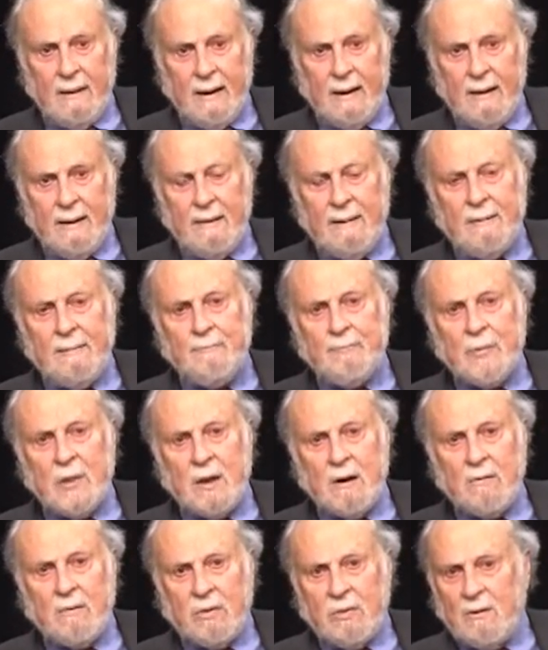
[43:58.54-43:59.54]
Uh,
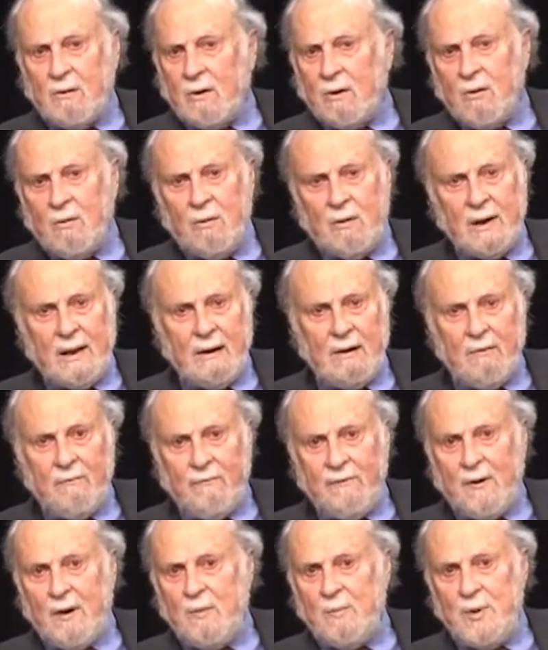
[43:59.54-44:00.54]
they're, they're correlated
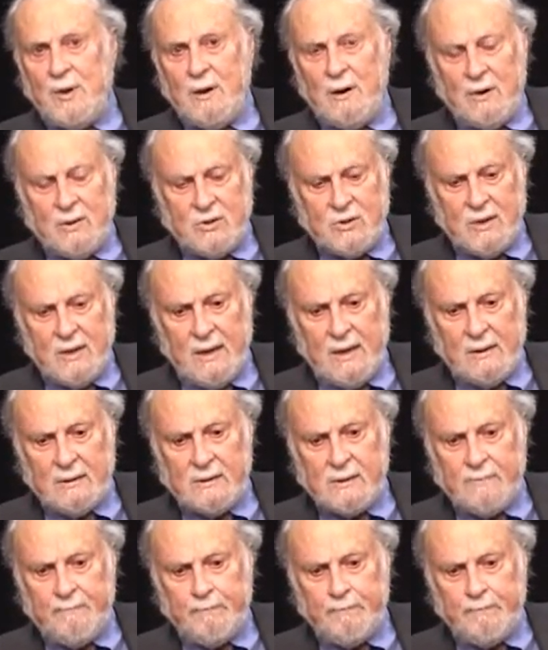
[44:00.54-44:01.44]
far beyond chance.